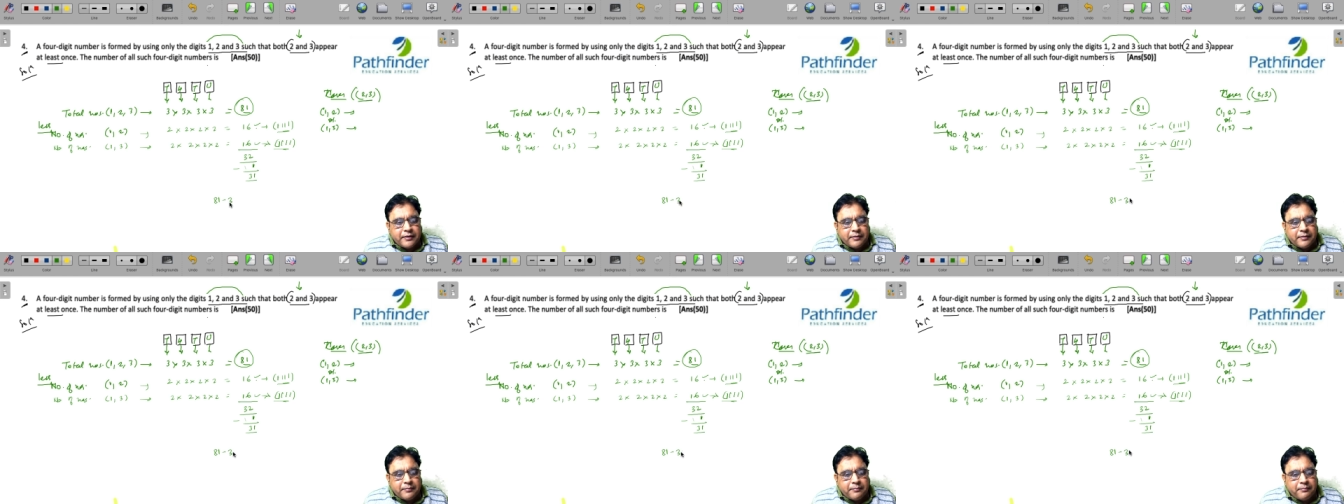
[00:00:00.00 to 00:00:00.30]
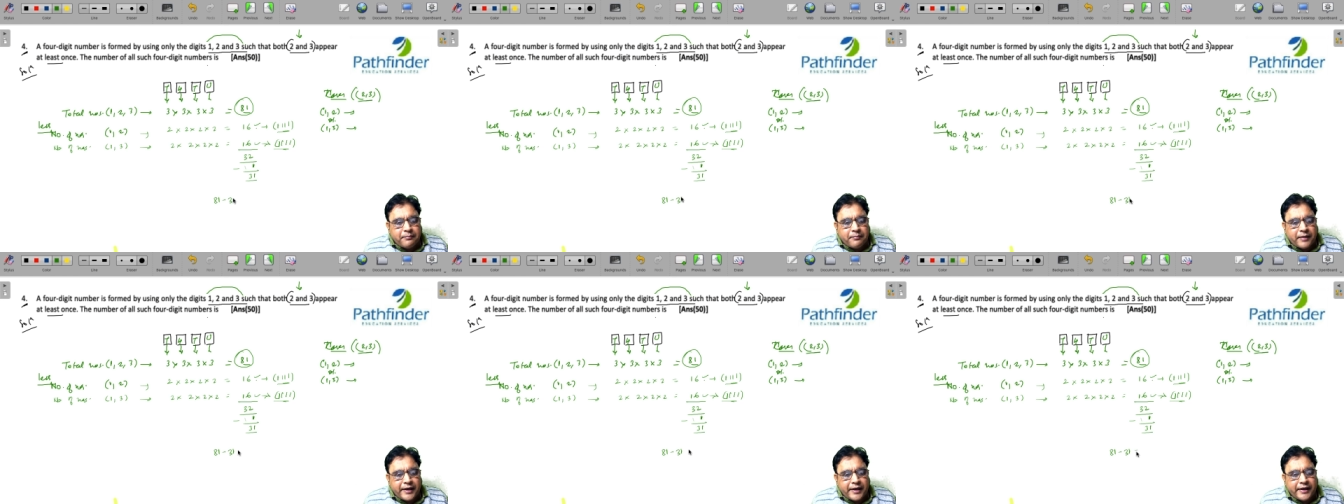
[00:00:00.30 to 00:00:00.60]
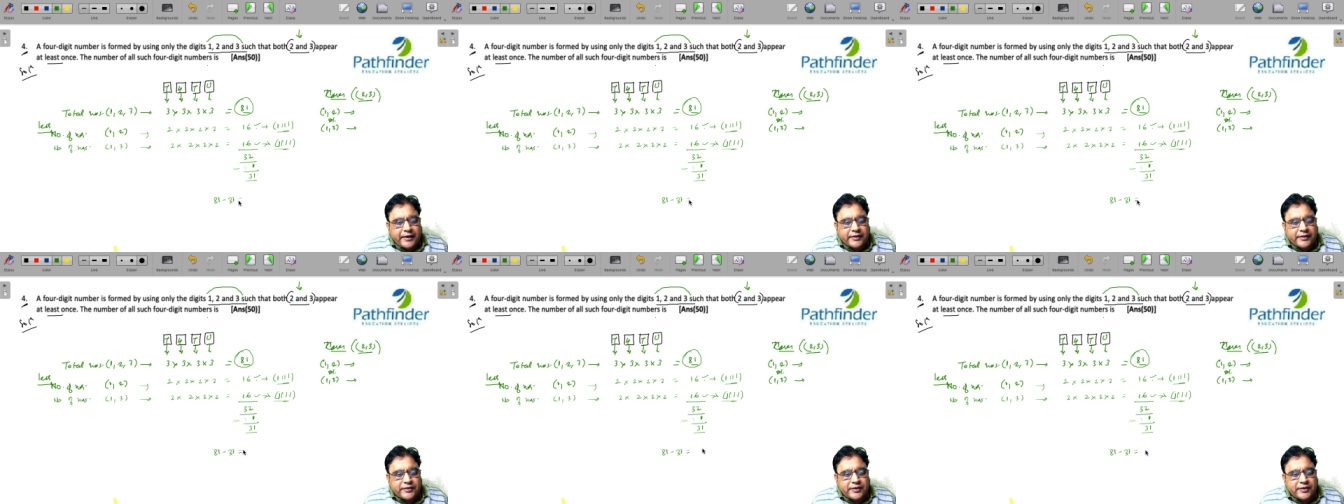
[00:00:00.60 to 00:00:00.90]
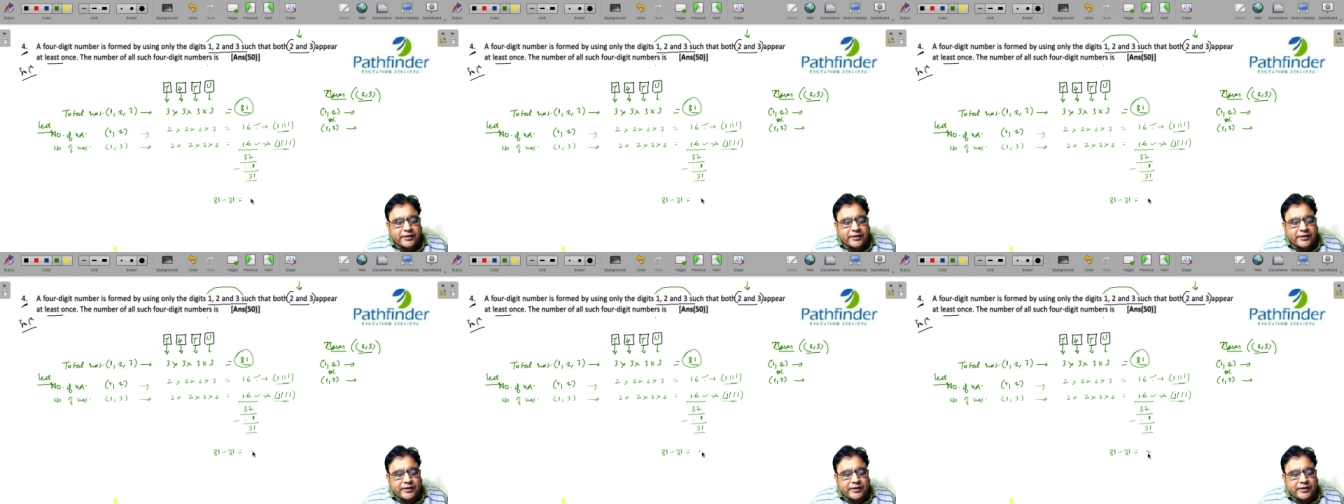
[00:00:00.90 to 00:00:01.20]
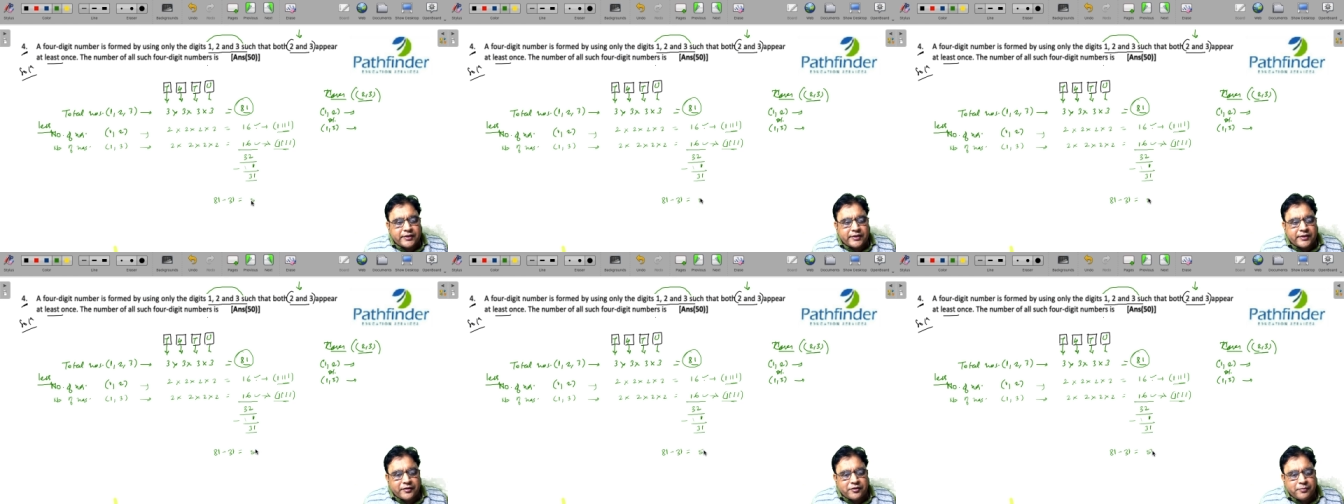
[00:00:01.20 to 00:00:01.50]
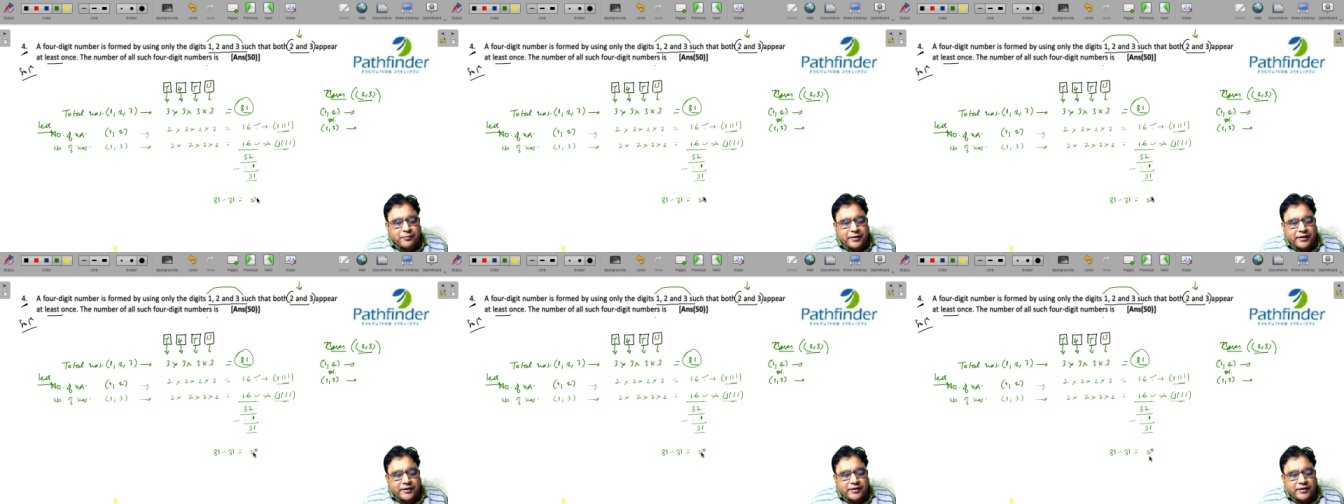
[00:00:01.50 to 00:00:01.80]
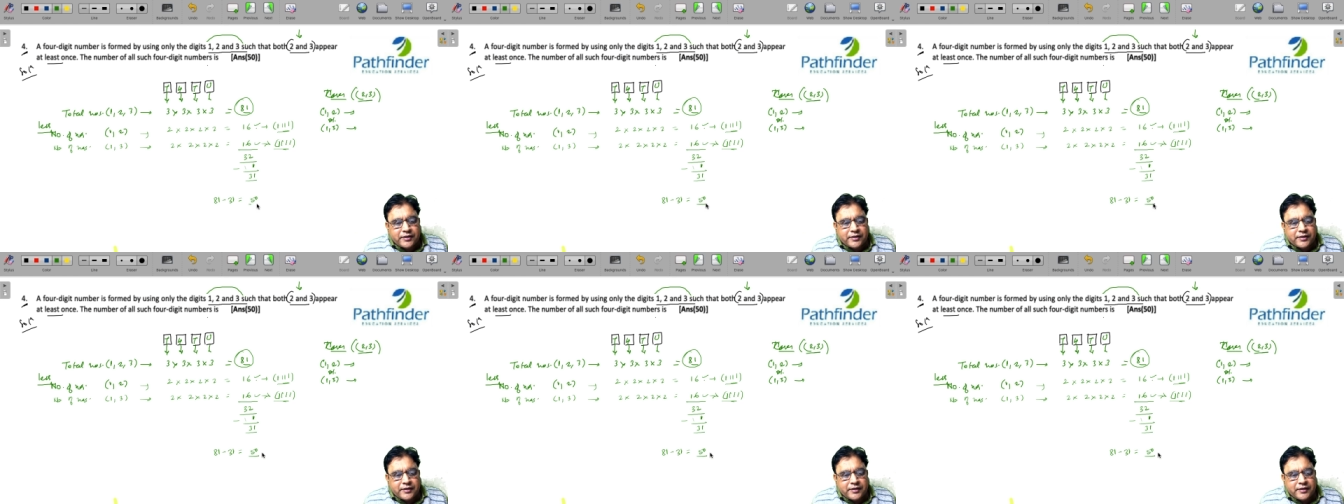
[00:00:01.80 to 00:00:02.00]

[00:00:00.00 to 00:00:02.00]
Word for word: minus 31 which means